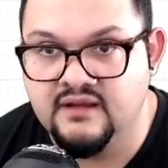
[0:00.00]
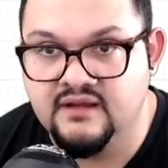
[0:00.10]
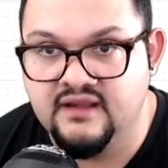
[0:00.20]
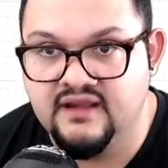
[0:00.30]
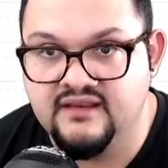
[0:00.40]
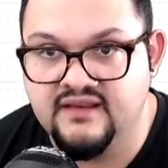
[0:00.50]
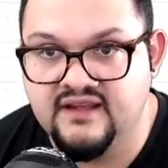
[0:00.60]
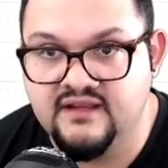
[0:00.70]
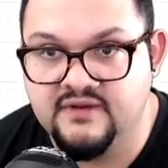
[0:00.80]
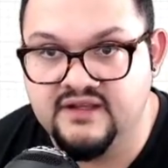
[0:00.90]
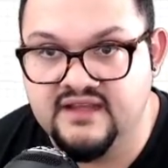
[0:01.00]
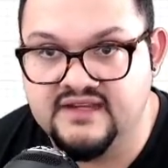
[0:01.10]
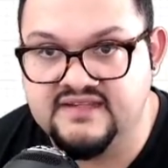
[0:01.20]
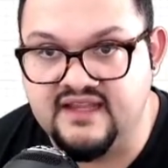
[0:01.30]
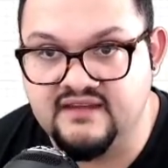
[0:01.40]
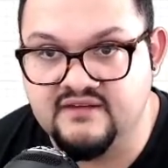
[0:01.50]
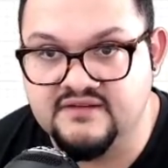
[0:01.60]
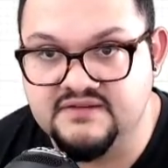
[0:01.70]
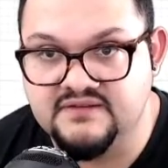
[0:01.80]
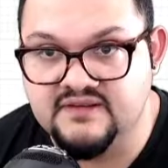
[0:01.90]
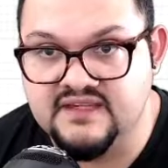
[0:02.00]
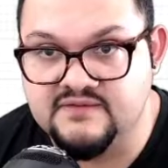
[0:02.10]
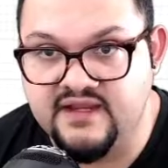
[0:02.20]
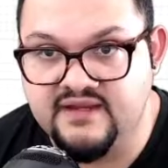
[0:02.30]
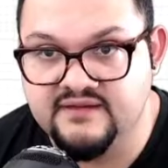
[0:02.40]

and then I'm going to extend also this way.